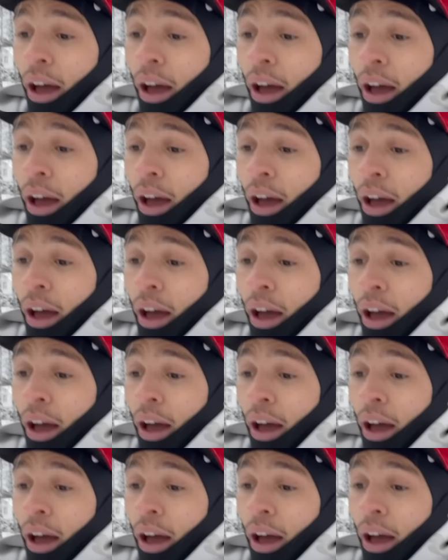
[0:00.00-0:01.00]

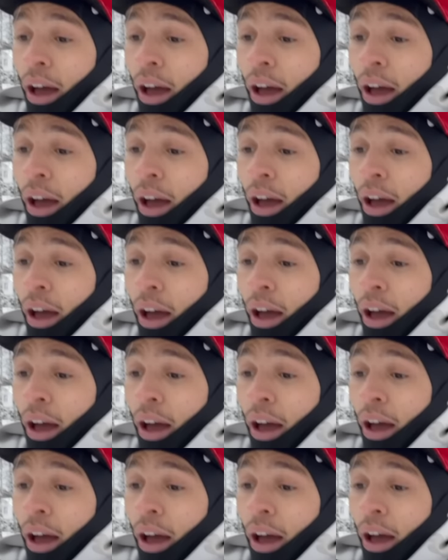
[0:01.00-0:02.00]

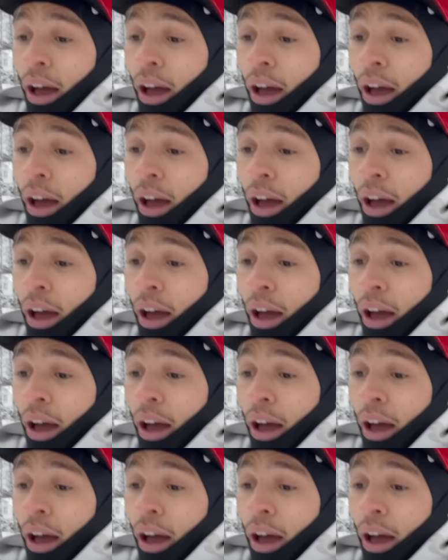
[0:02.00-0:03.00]

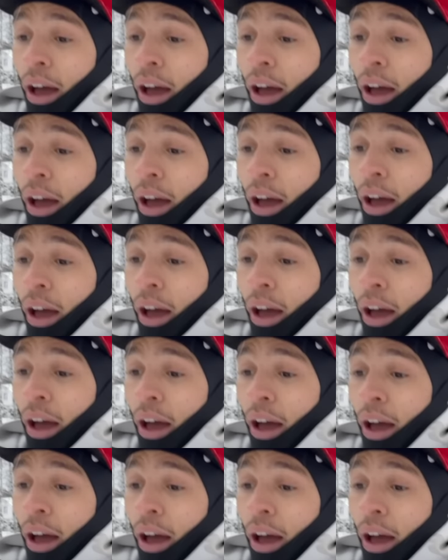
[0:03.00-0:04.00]

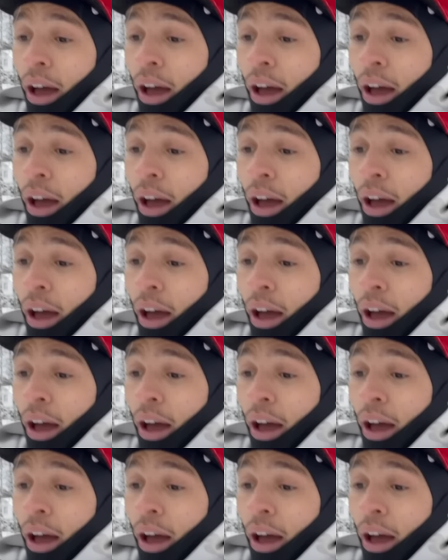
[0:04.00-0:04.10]
The person shown says nothing.